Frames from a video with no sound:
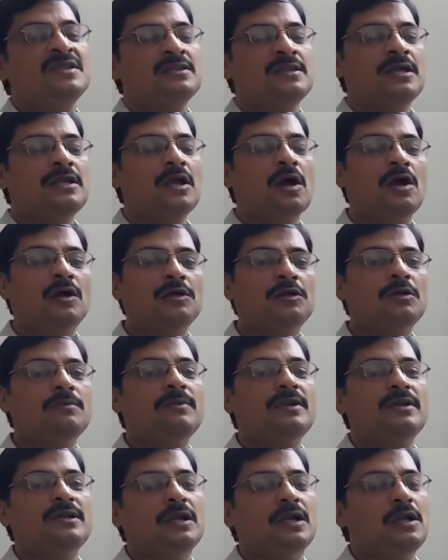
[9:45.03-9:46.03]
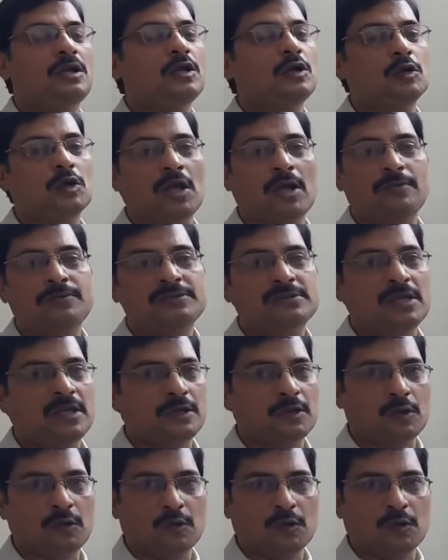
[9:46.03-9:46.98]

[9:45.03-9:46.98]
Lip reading: then automatically crops are